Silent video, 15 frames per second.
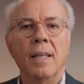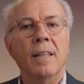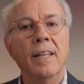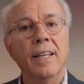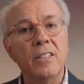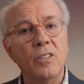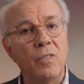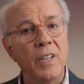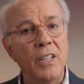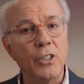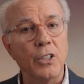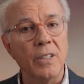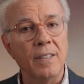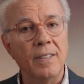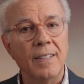This
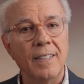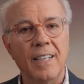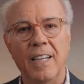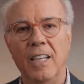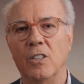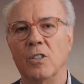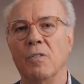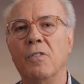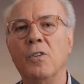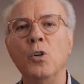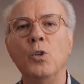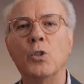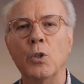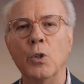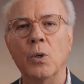vision is the
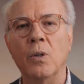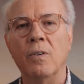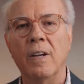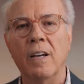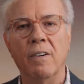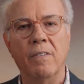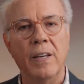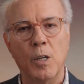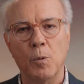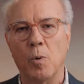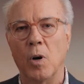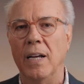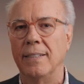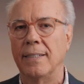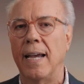future of
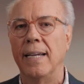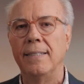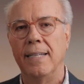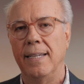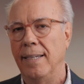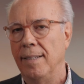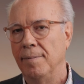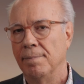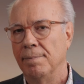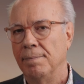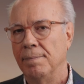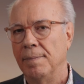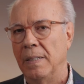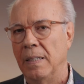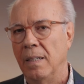enterprise IT,
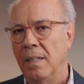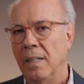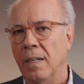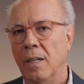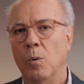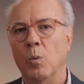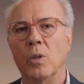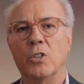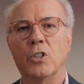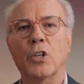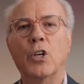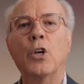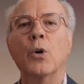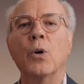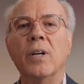where
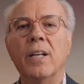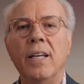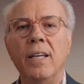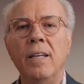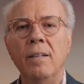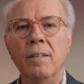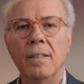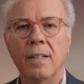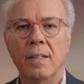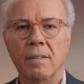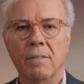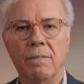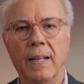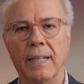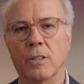security,
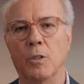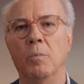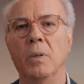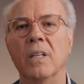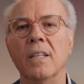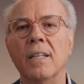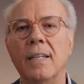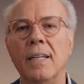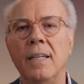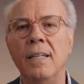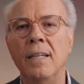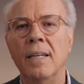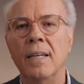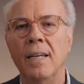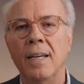flexibility,
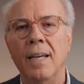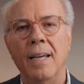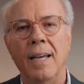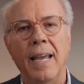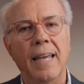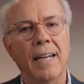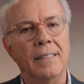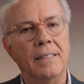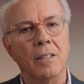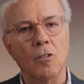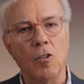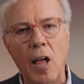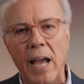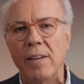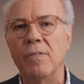and a
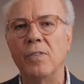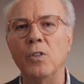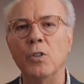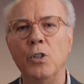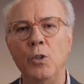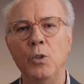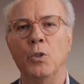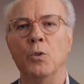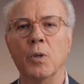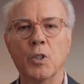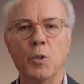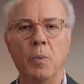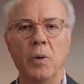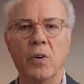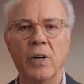delightful user
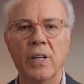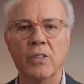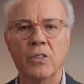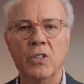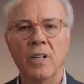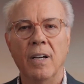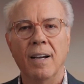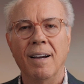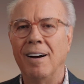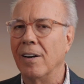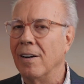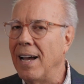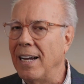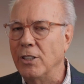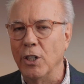experience are
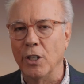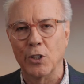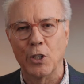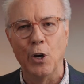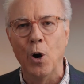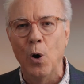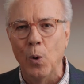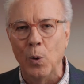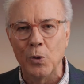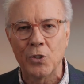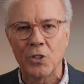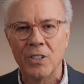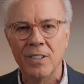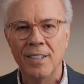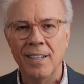not just
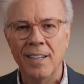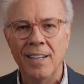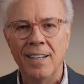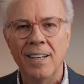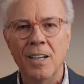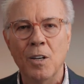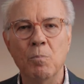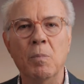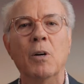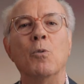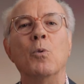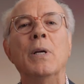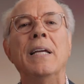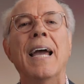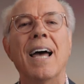goals, but
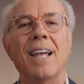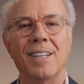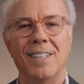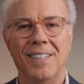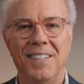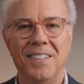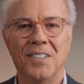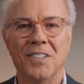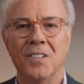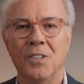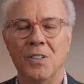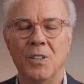realities.